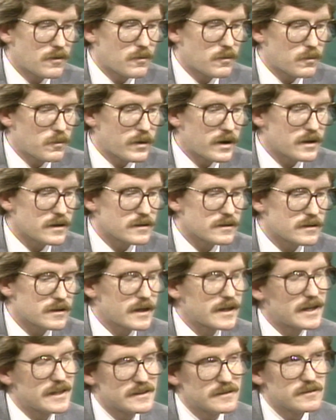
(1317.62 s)
Well,
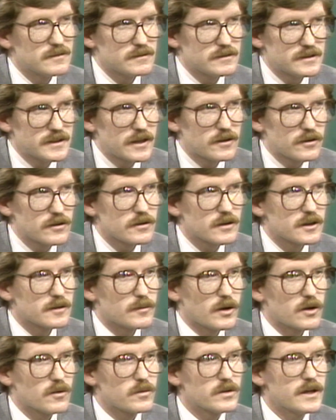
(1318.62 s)
like I said earlier,
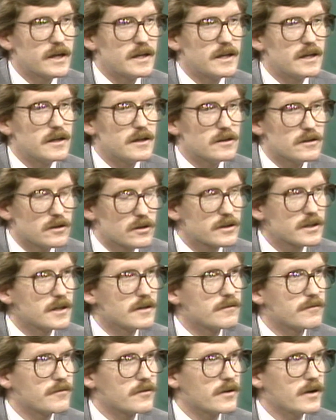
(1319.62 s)
Mark, we're not
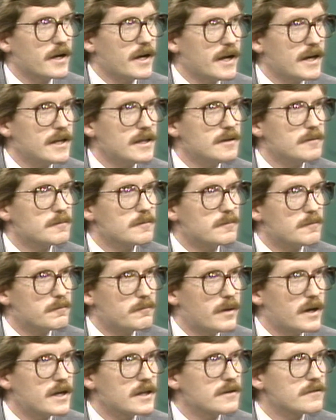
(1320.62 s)
looking for any
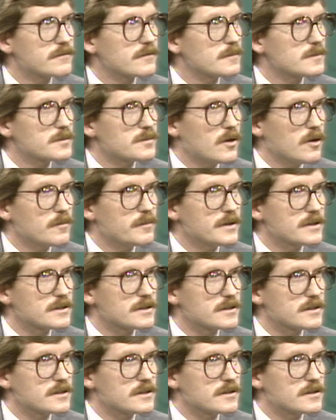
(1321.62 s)
money from small
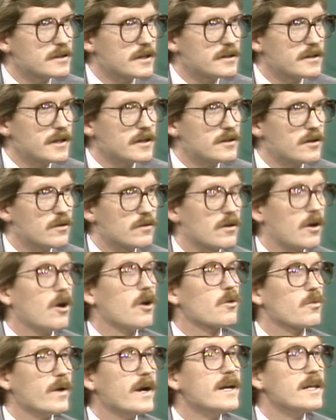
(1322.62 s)
businesses that they don't
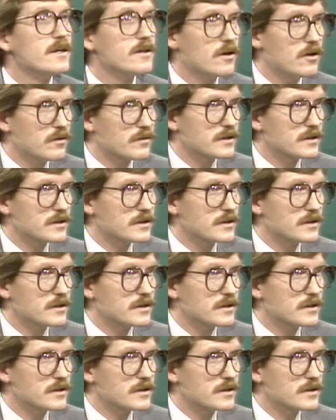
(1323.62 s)
already owe